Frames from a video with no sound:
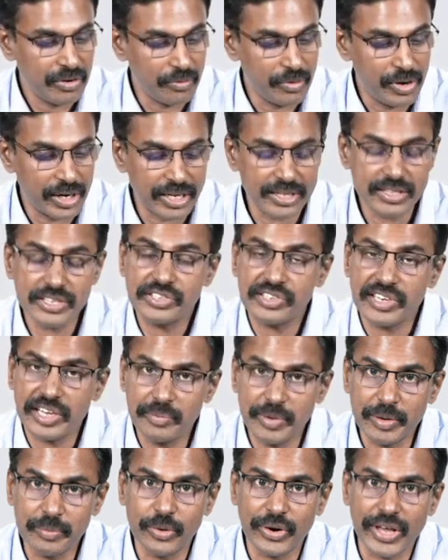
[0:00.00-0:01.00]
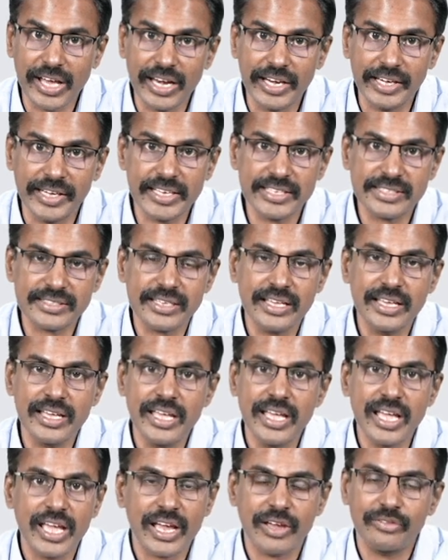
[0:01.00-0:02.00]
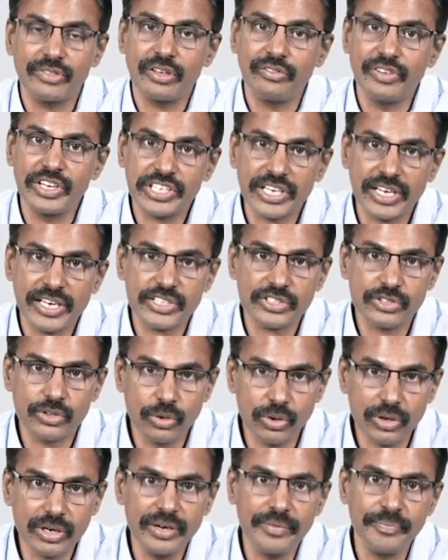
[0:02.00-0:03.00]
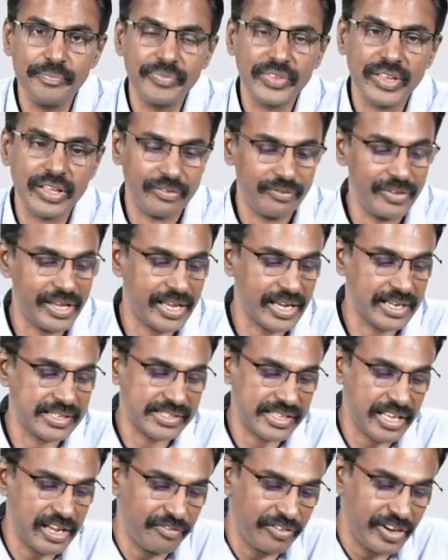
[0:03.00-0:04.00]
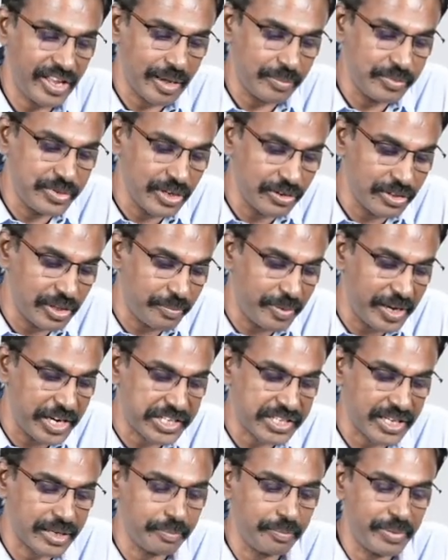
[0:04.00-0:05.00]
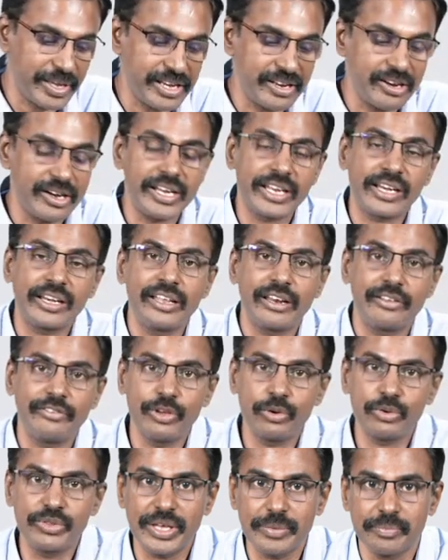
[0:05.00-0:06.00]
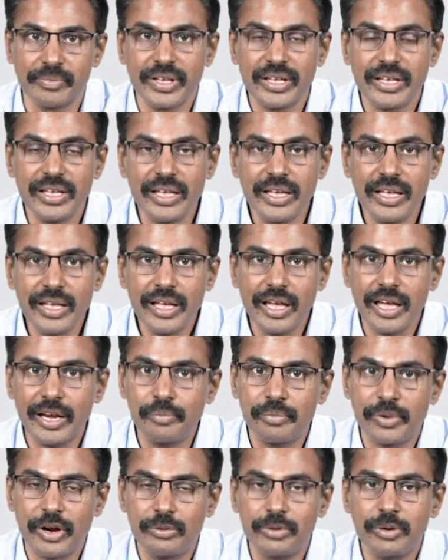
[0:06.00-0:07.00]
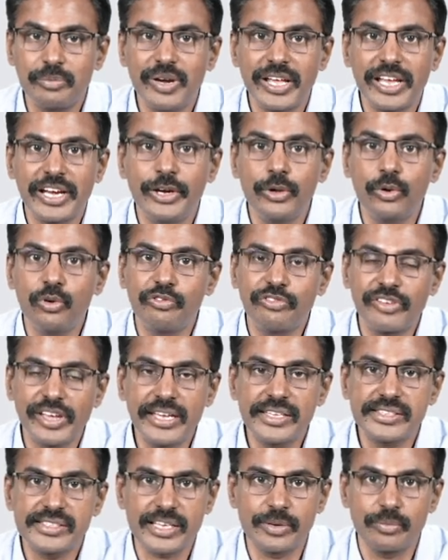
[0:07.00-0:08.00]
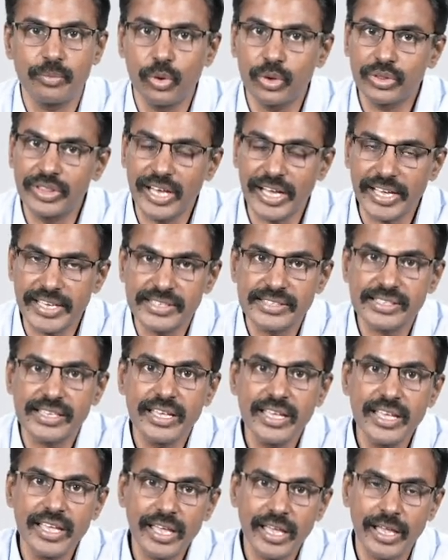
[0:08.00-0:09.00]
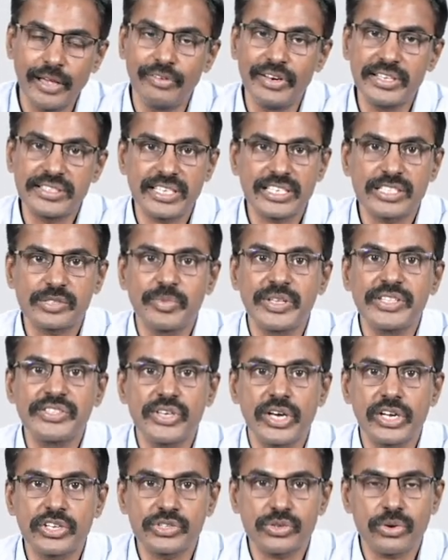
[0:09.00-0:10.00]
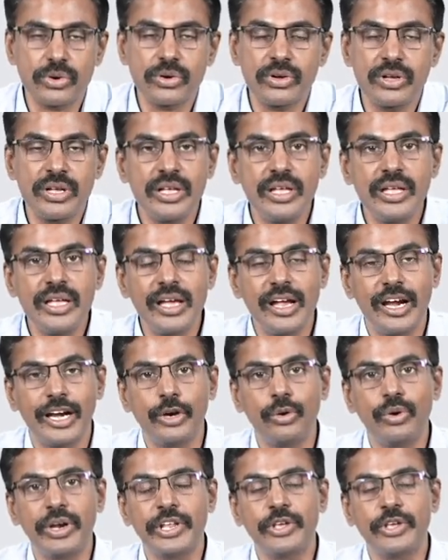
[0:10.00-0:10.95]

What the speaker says: What are the treatment modalities? If the vision is good, we can safely observe the patient, periodically review them, and probably do fields in both the eyes every 6 months or so, and do